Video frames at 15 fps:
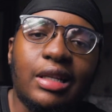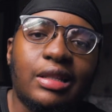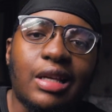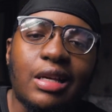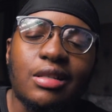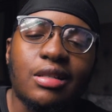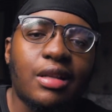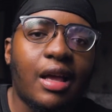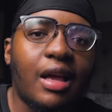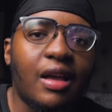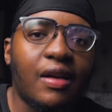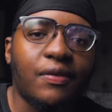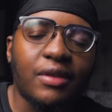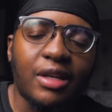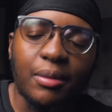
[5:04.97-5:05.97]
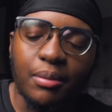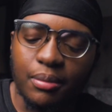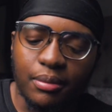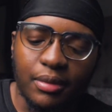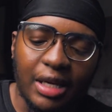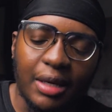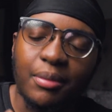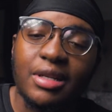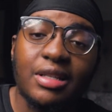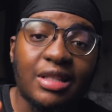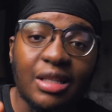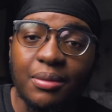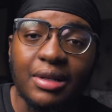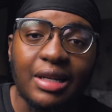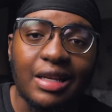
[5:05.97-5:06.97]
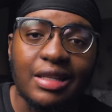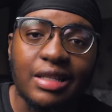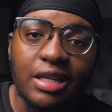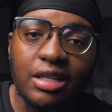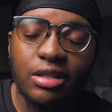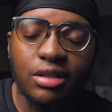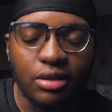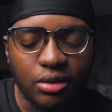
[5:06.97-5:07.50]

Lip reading: it doesn't have image stabilization.